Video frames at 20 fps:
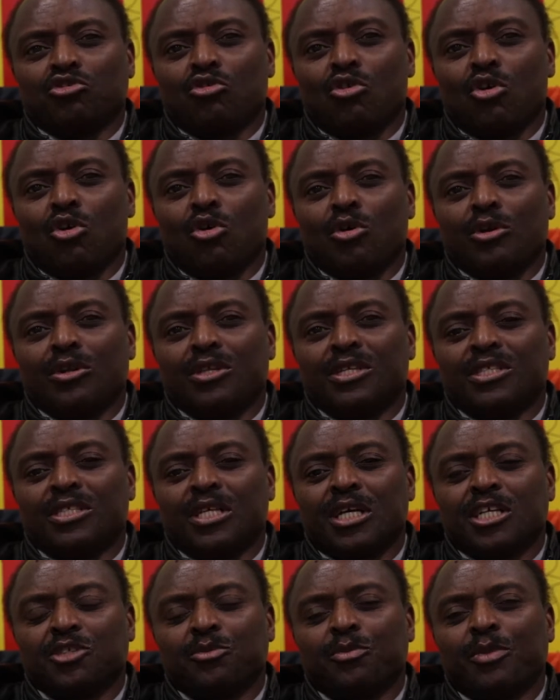wrong on this
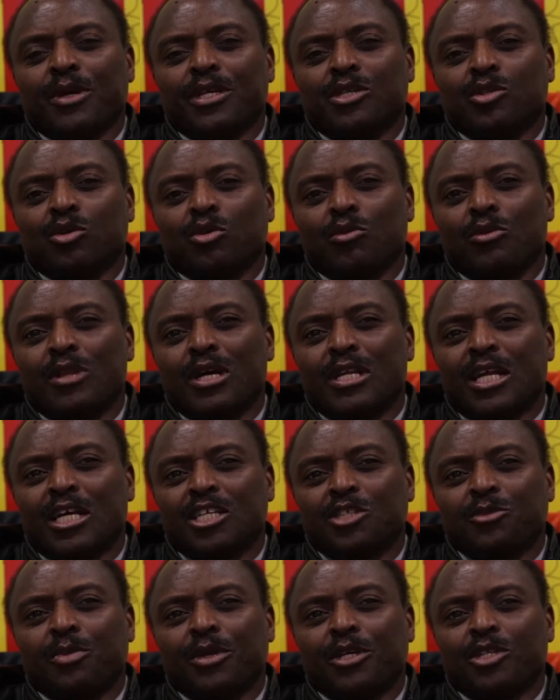aspect or that
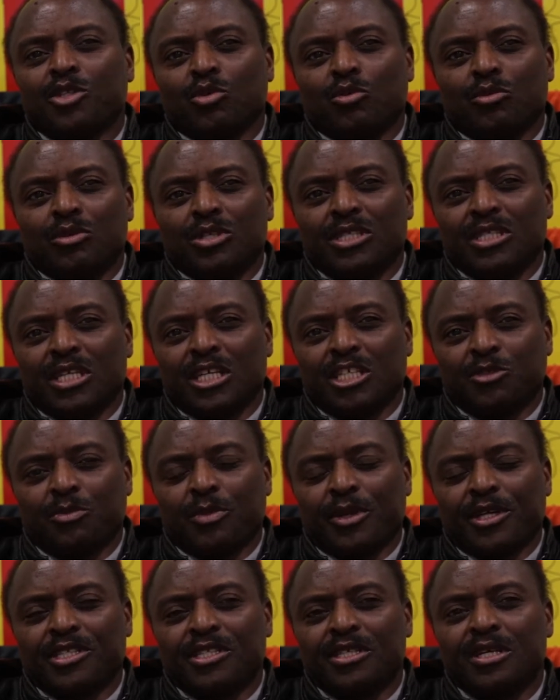aspect or this
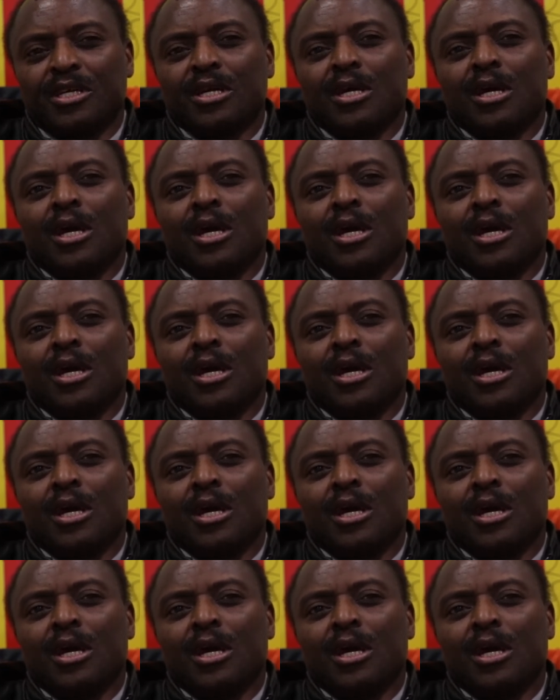aspect.